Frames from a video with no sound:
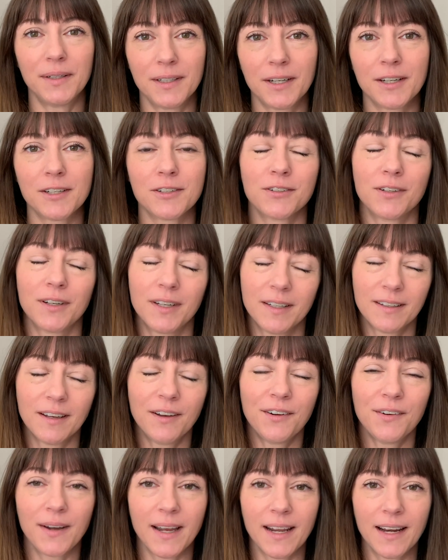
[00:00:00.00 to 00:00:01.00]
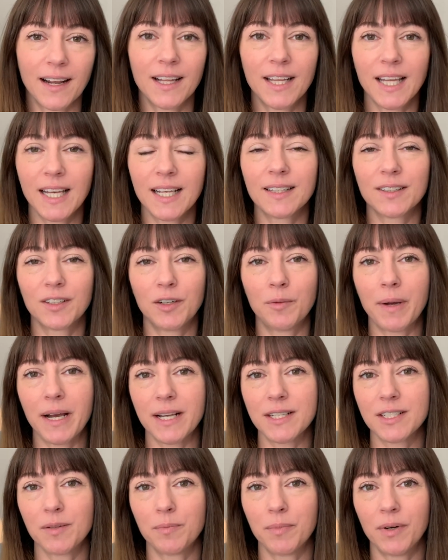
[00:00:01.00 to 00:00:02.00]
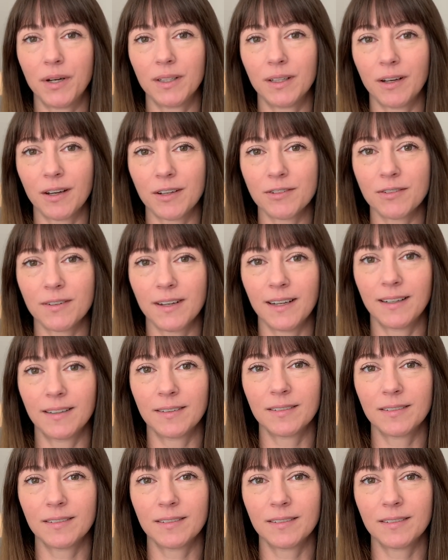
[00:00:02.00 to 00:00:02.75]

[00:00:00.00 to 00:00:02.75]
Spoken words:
laundry. All right, I like a little basketball laundry.